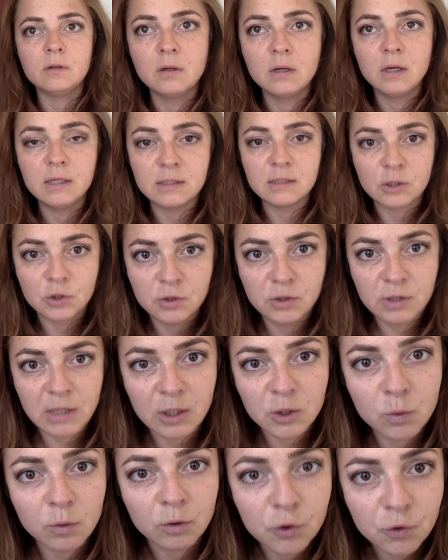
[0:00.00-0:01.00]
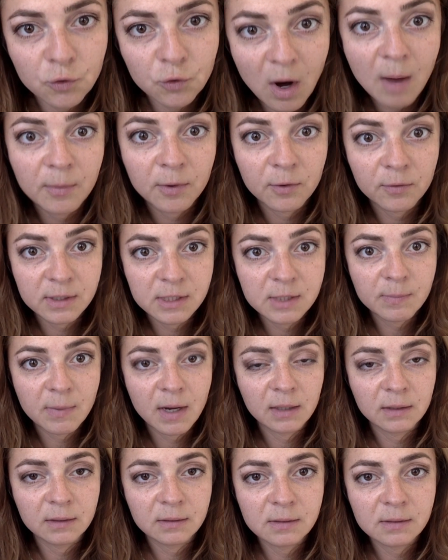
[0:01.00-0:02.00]
is a sexual trauma
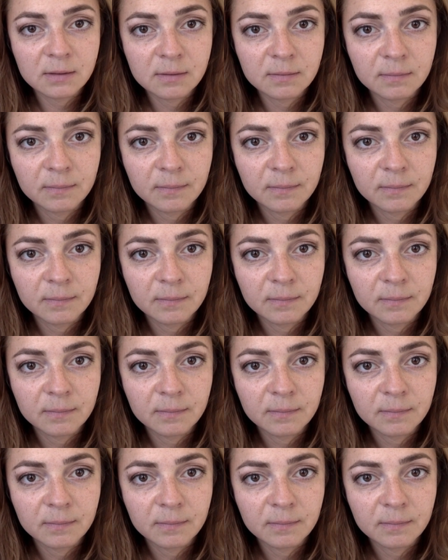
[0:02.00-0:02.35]
response.